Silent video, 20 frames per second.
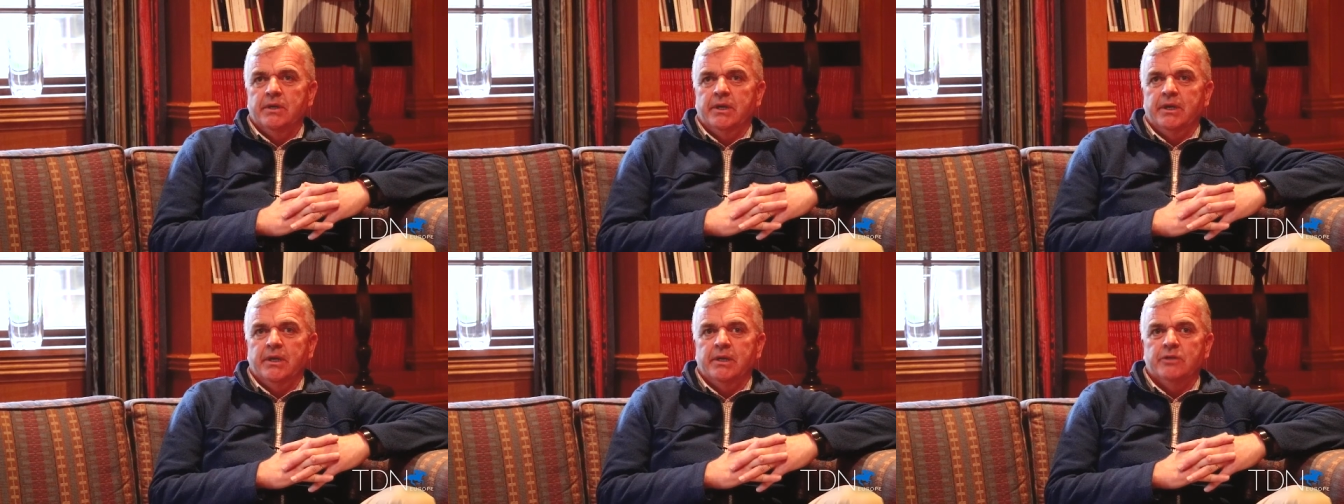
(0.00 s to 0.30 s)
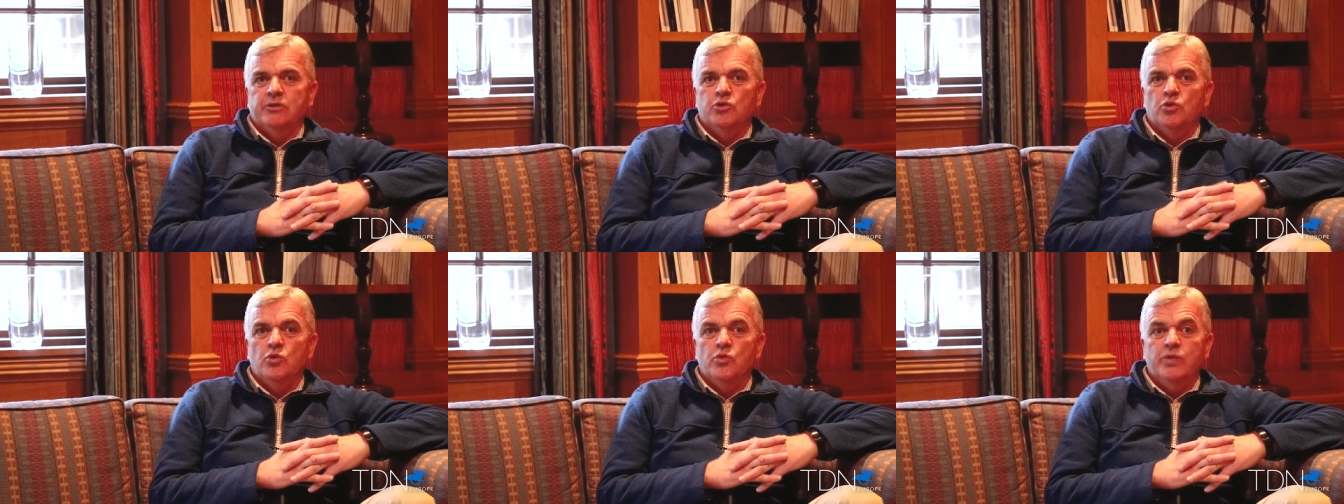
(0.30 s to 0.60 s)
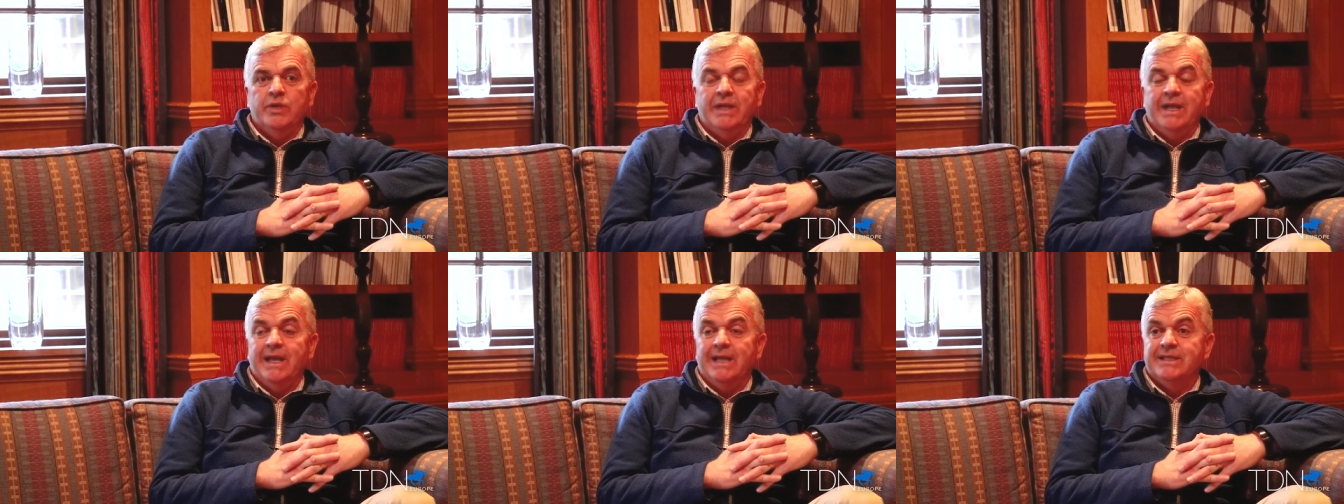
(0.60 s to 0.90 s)
uh, no
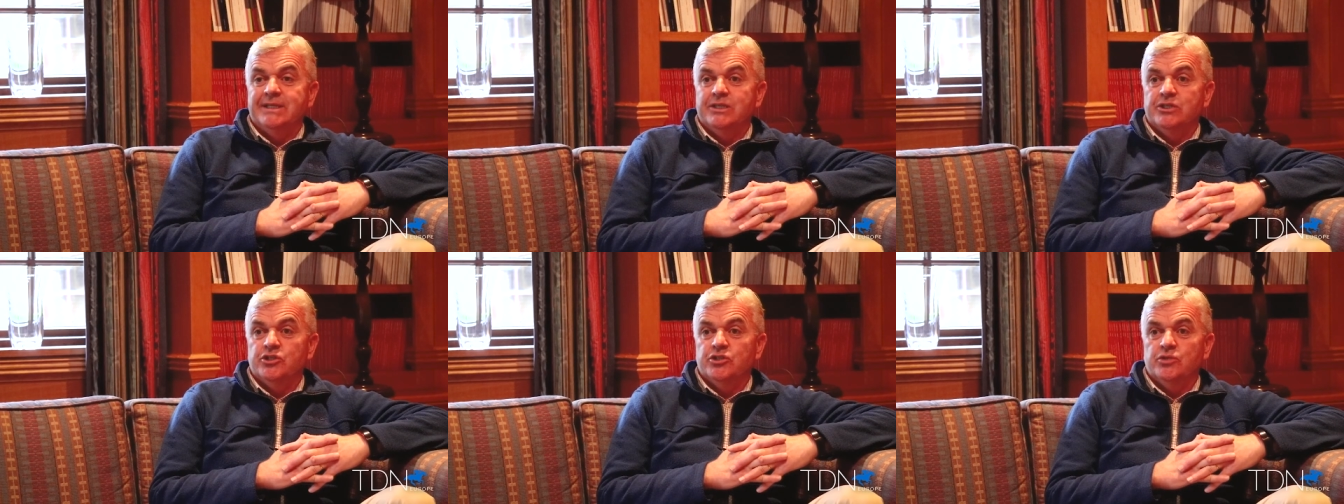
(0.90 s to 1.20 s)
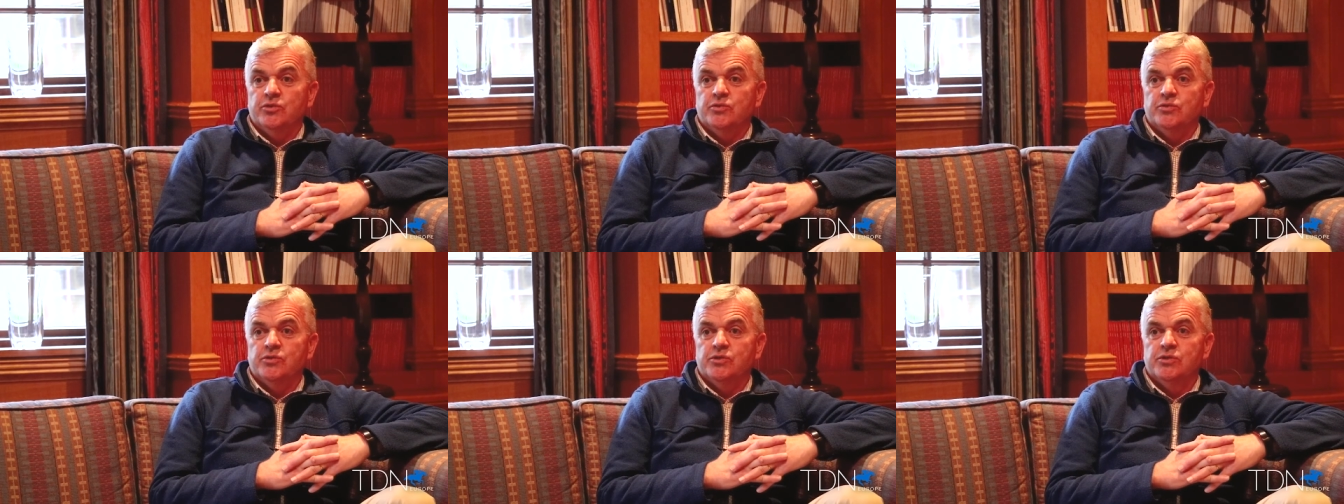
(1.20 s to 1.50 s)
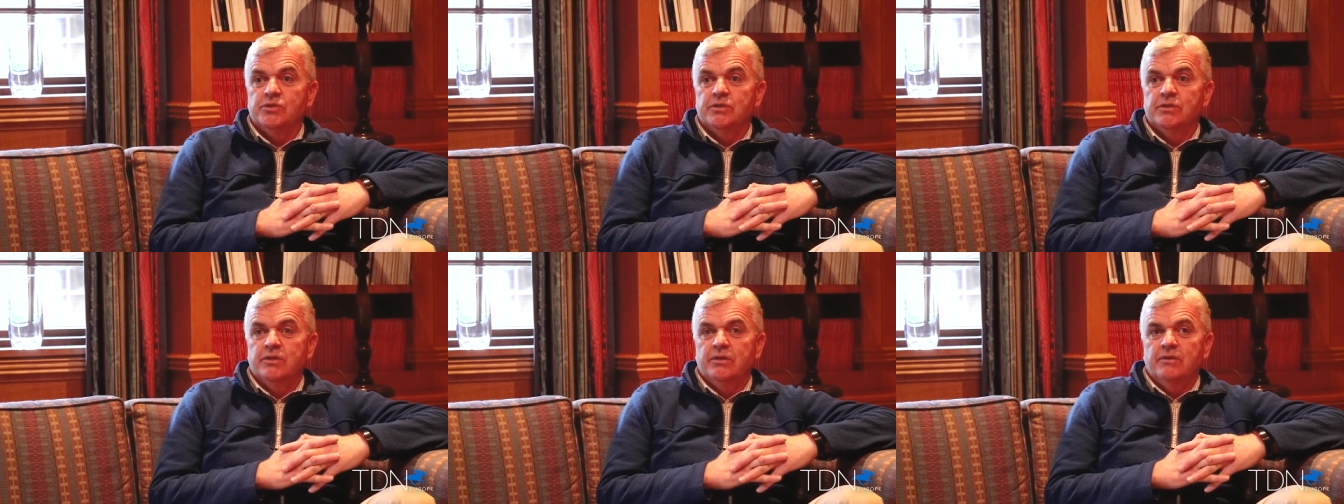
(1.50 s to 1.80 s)
real health
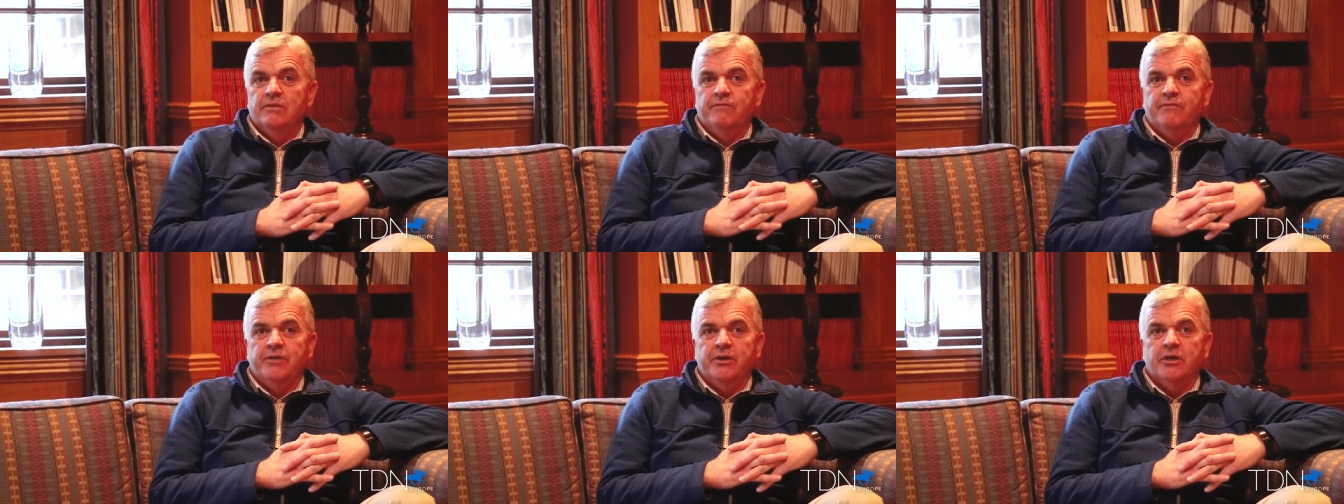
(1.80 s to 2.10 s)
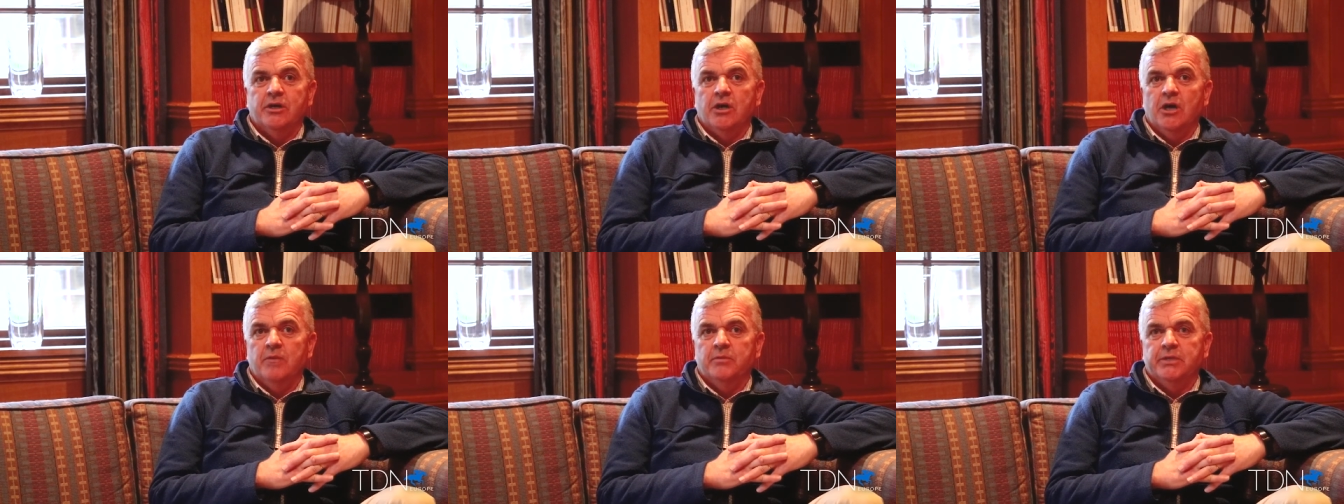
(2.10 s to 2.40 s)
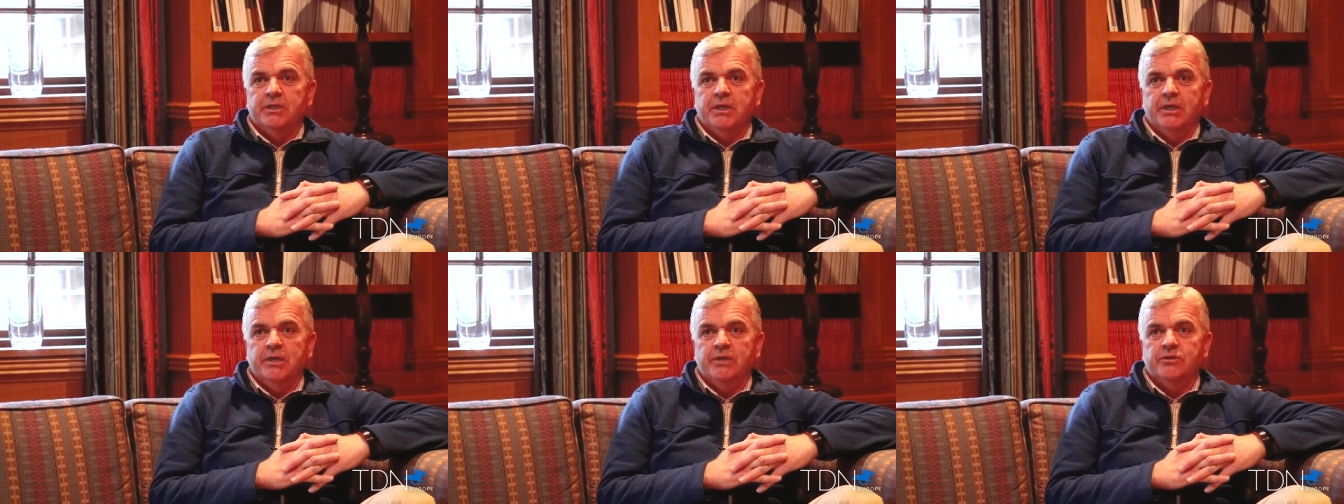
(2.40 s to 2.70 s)
issues, very
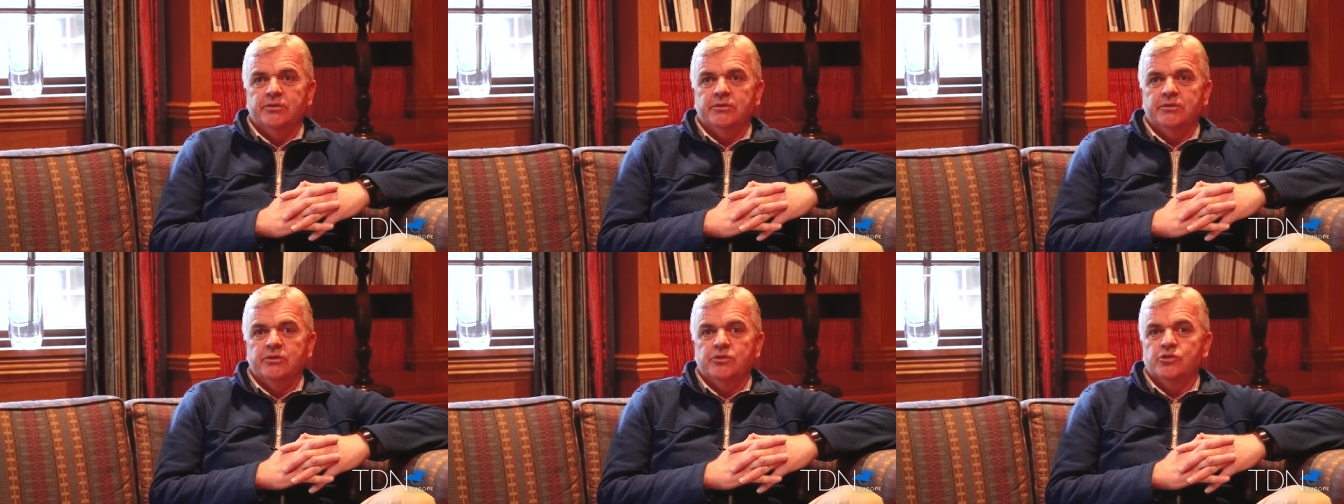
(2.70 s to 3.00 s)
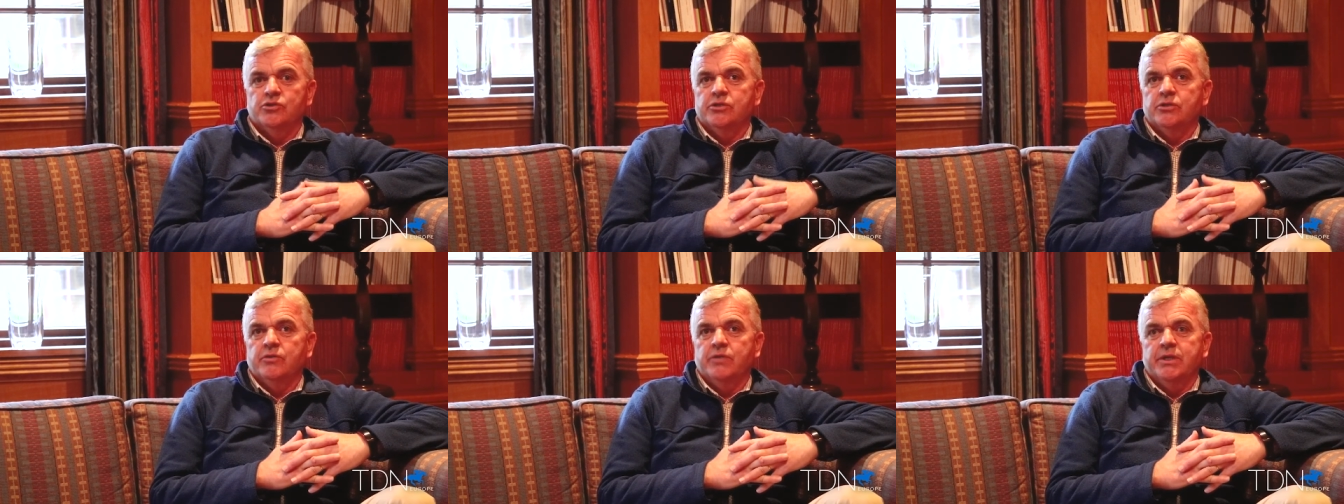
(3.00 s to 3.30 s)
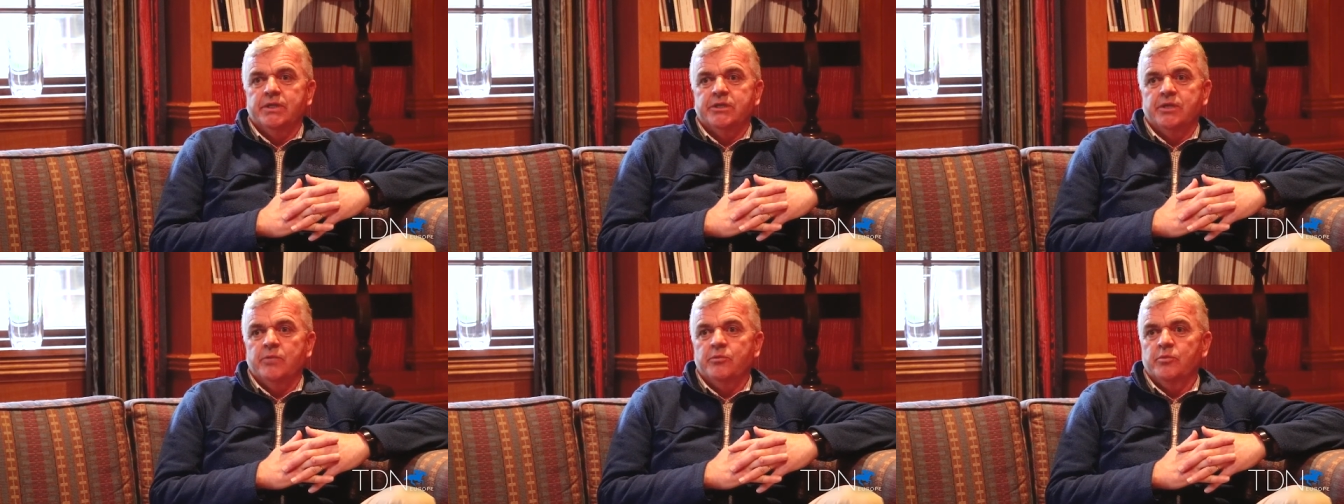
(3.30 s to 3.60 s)
uncomplicated, and just a
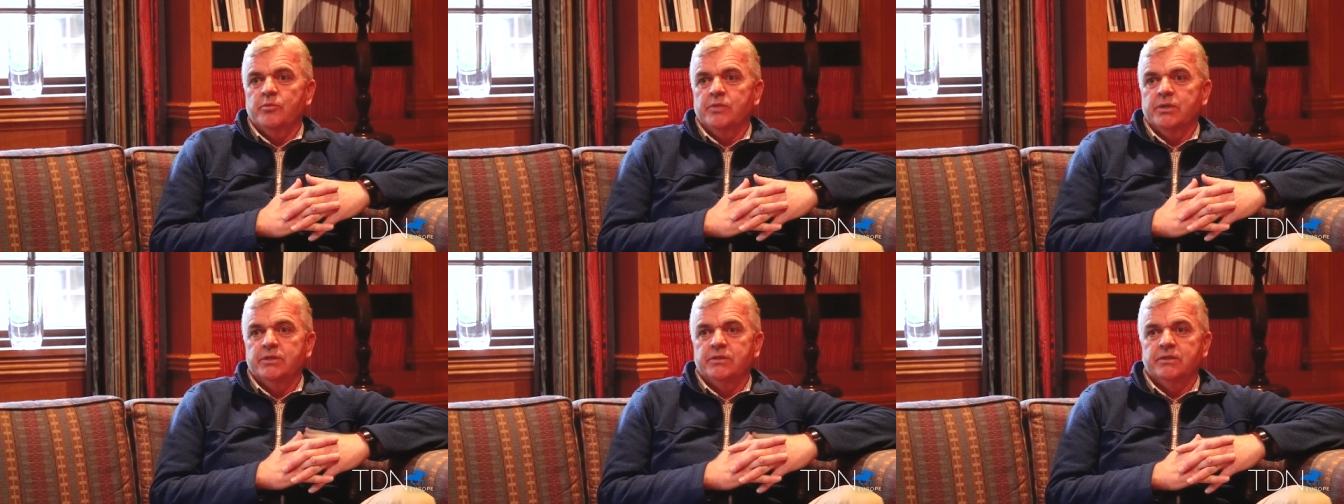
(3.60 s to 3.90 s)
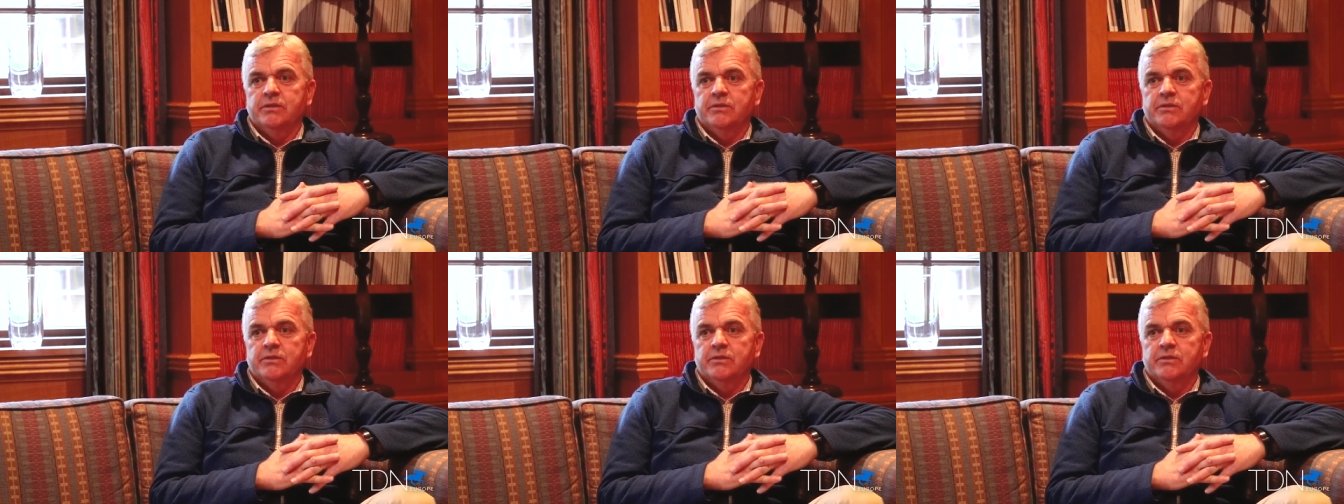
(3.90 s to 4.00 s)
great temperament.